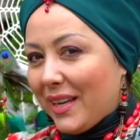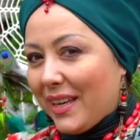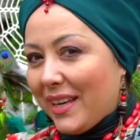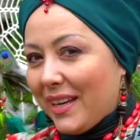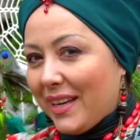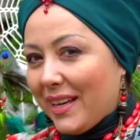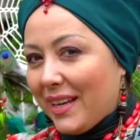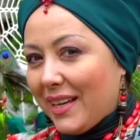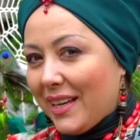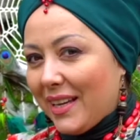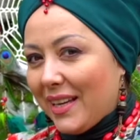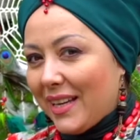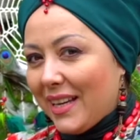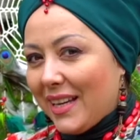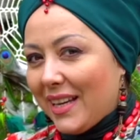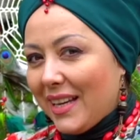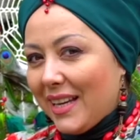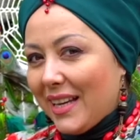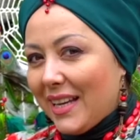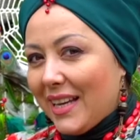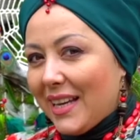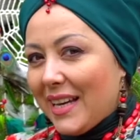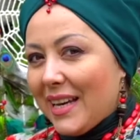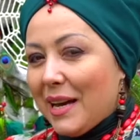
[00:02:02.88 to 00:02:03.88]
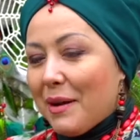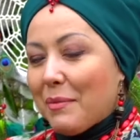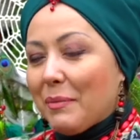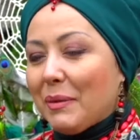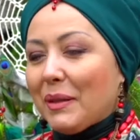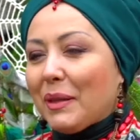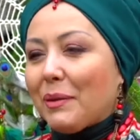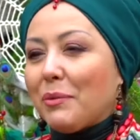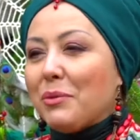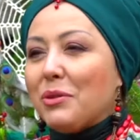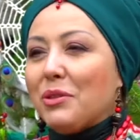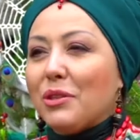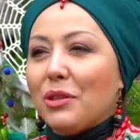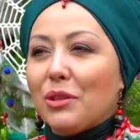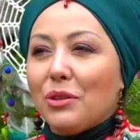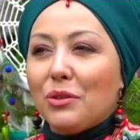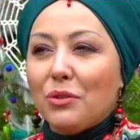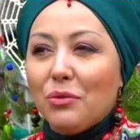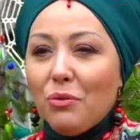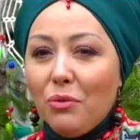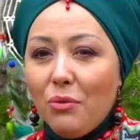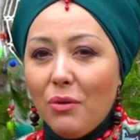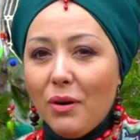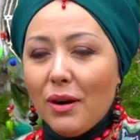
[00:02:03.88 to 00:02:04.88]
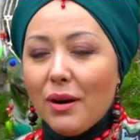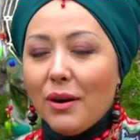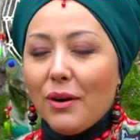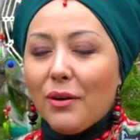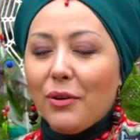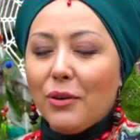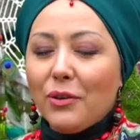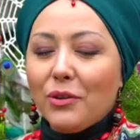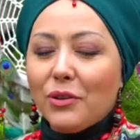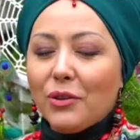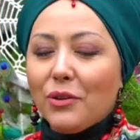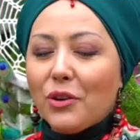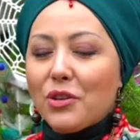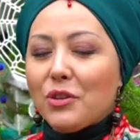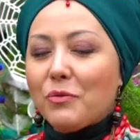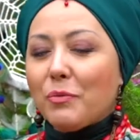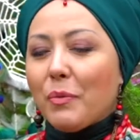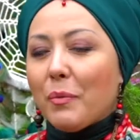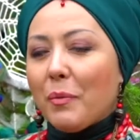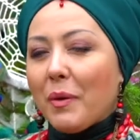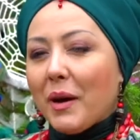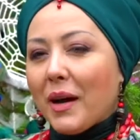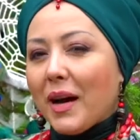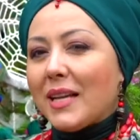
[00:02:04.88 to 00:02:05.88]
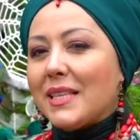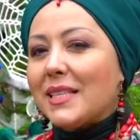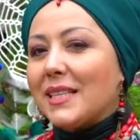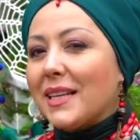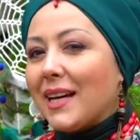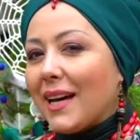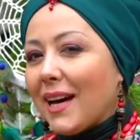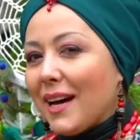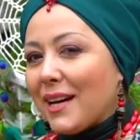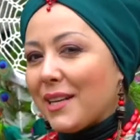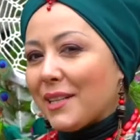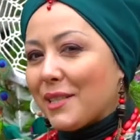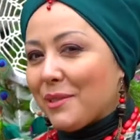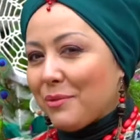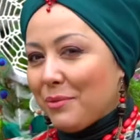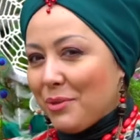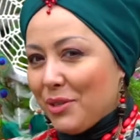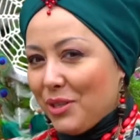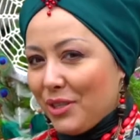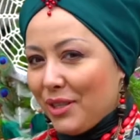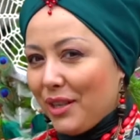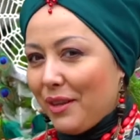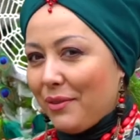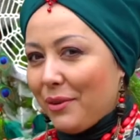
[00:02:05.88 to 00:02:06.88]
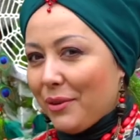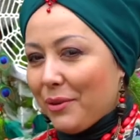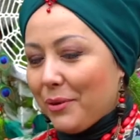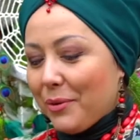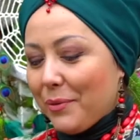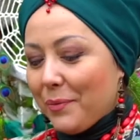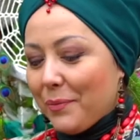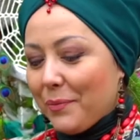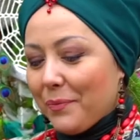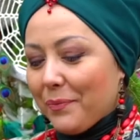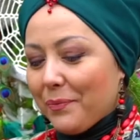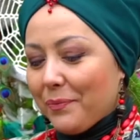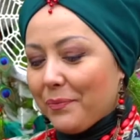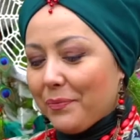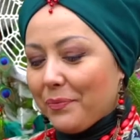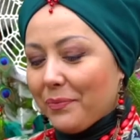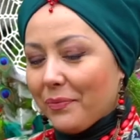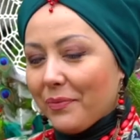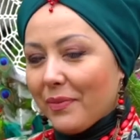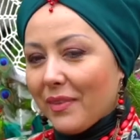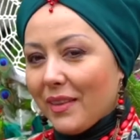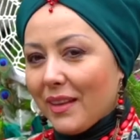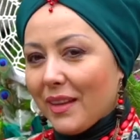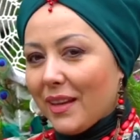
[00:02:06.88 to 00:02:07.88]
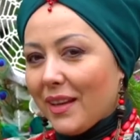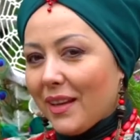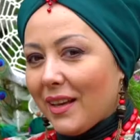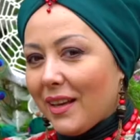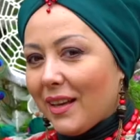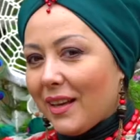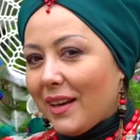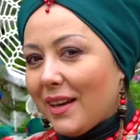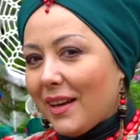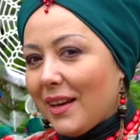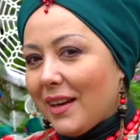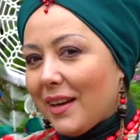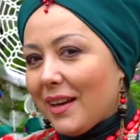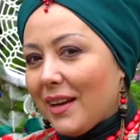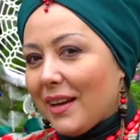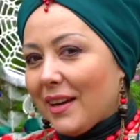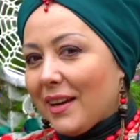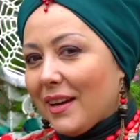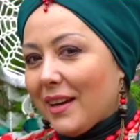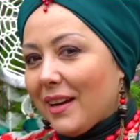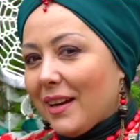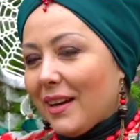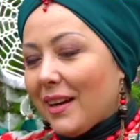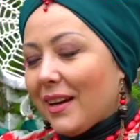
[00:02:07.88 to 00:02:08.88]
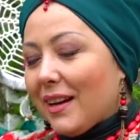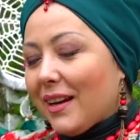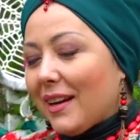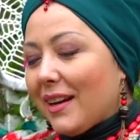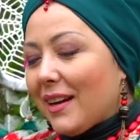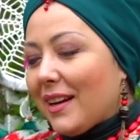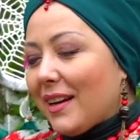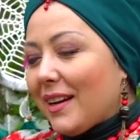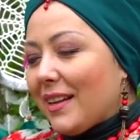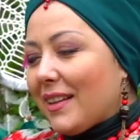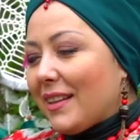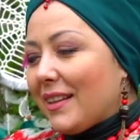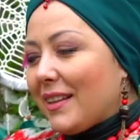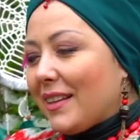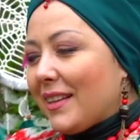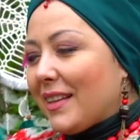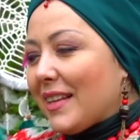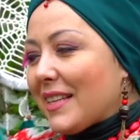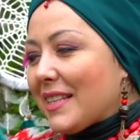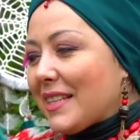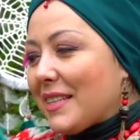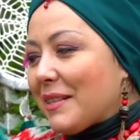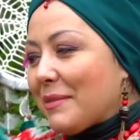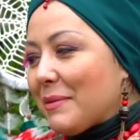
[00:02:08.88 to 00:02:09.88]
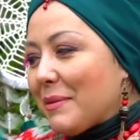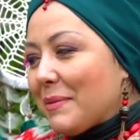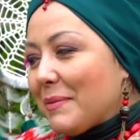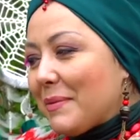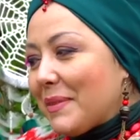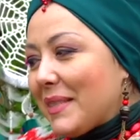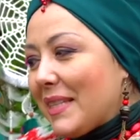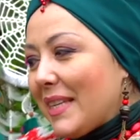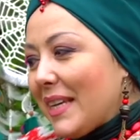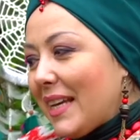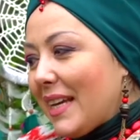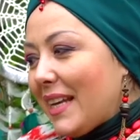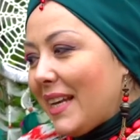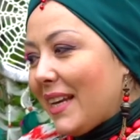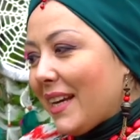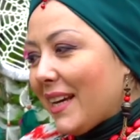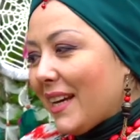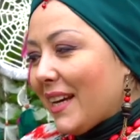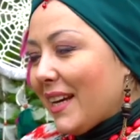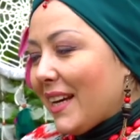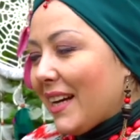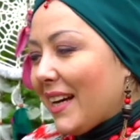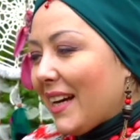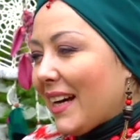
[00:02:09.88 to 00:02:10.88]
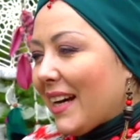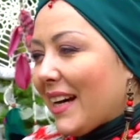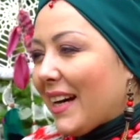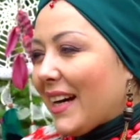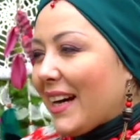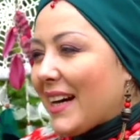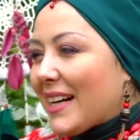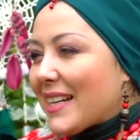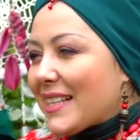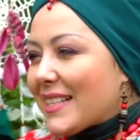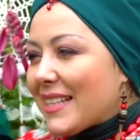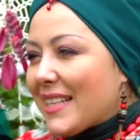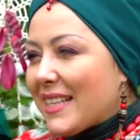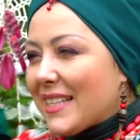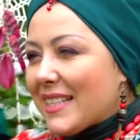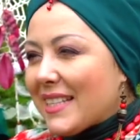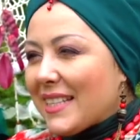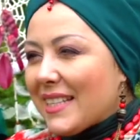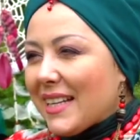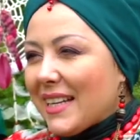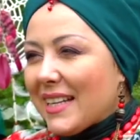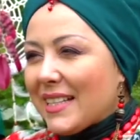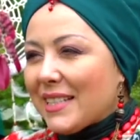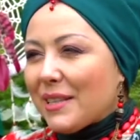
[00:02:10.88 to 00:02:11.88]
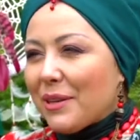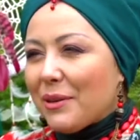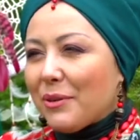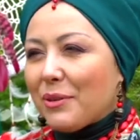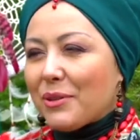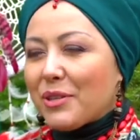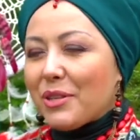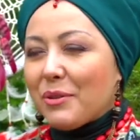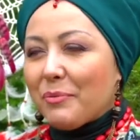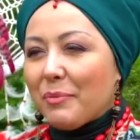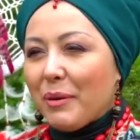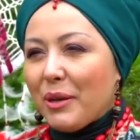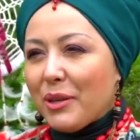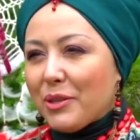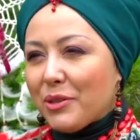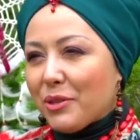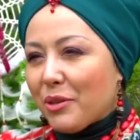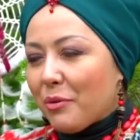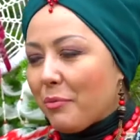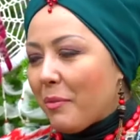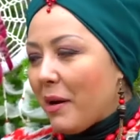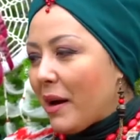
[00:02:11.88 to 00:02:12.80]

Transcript: And knowing about women's magic, we can change our fate. For example, look at my shamanic bracelets.